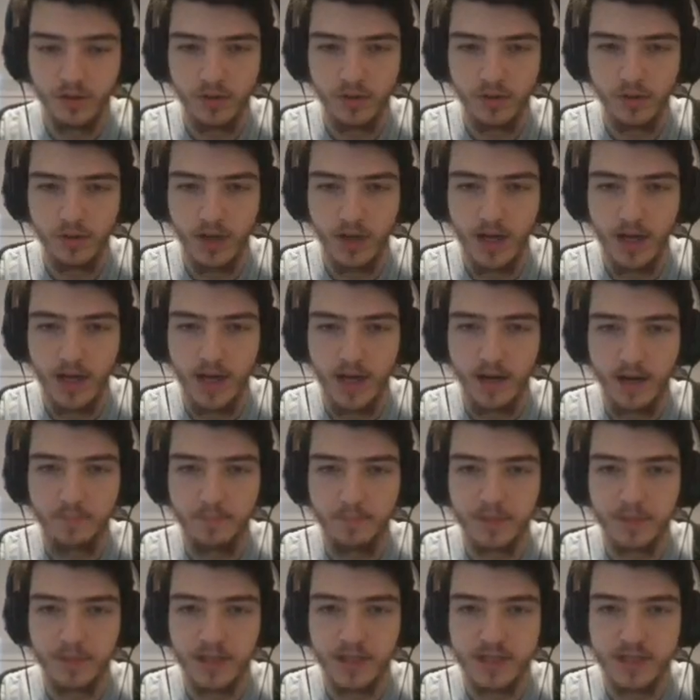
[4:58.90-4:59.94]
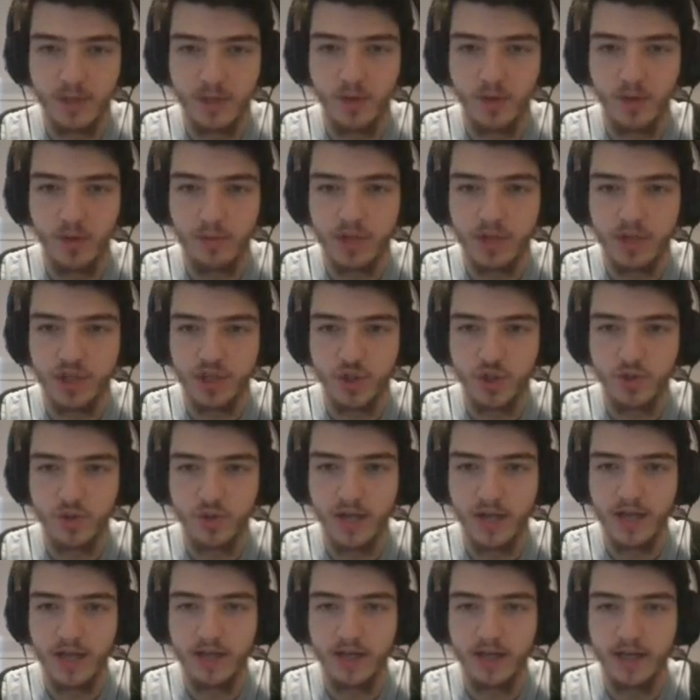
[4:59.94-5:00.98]
um, because I want to make sure
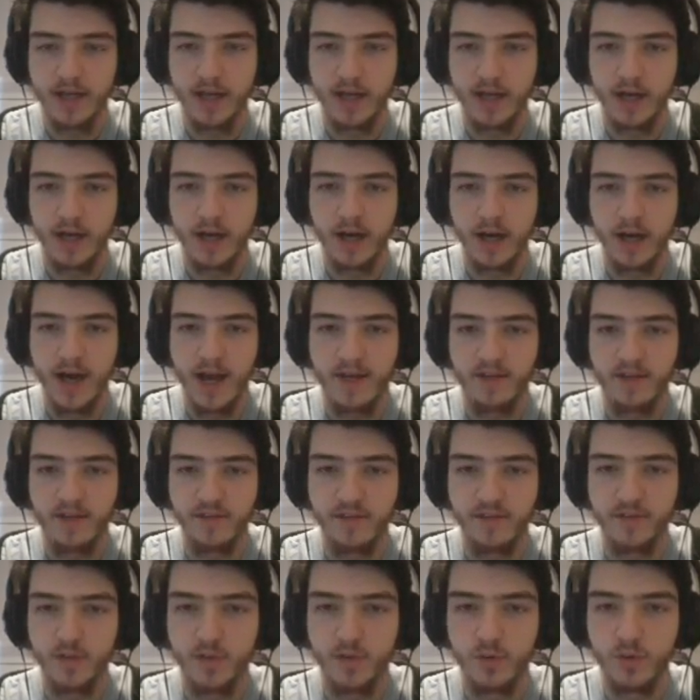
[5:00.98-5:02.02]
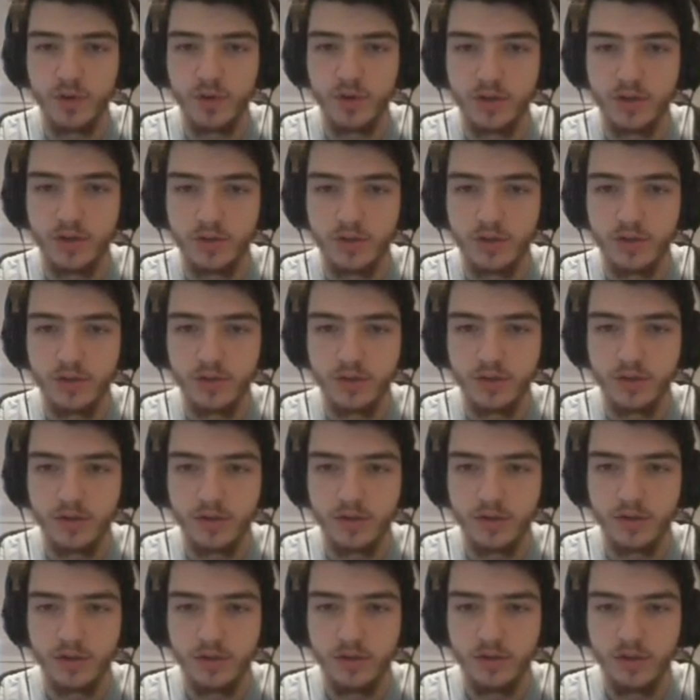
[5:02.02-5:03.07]
that uh, I have enough food.
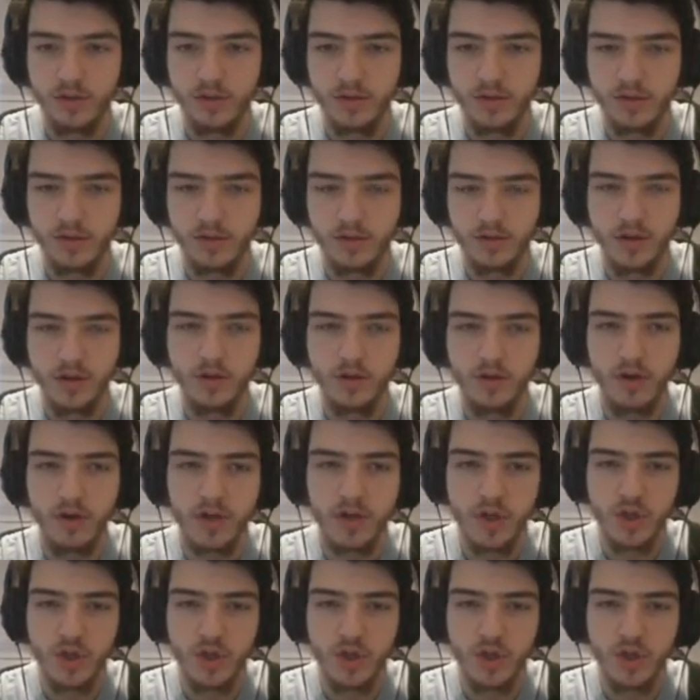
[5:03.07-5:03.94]
Oh, look at you,